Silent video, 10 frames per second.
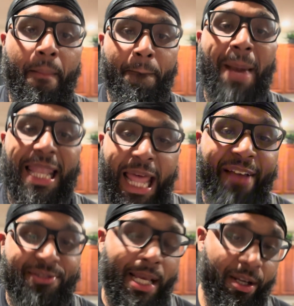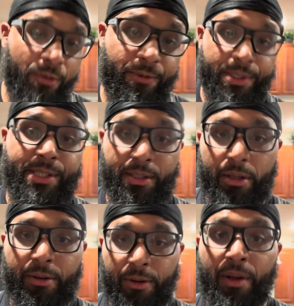My life cycle for this
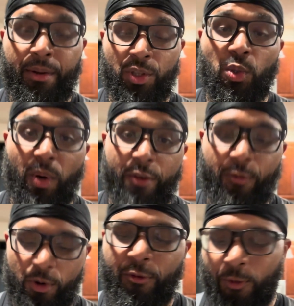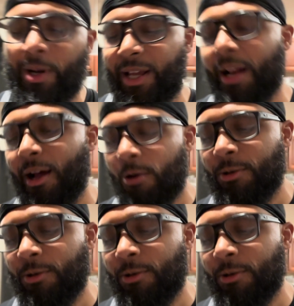stuff, 24 to 48 hours.